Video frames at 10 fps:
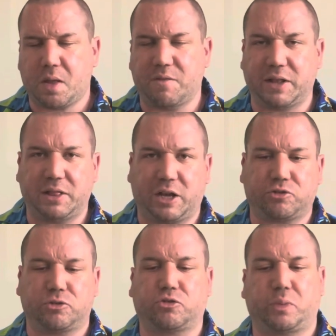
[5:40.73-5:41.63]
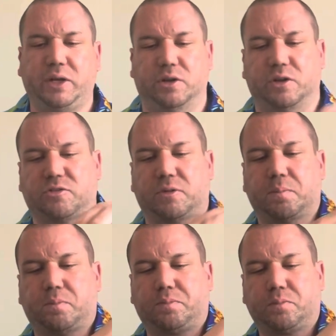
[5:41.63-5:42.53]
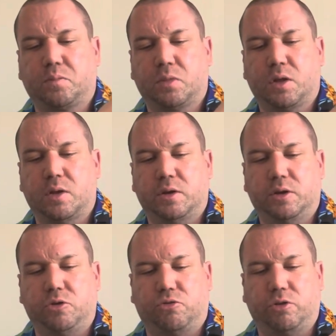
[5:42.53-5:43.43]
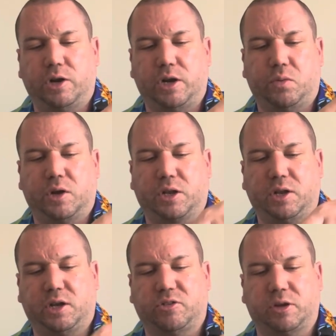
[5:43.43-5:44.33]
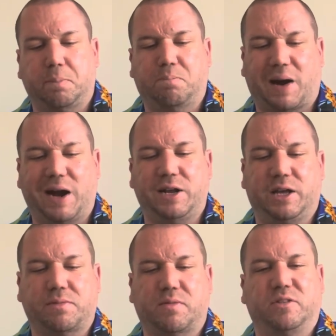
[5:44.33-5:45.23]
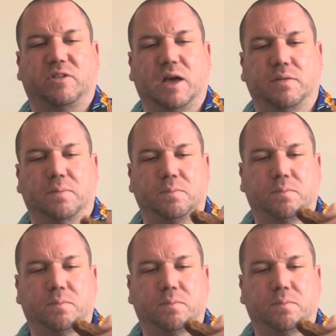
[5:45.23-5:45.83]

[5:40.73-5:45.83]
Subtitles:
that natural sweetness is really working nicely, binding everything together.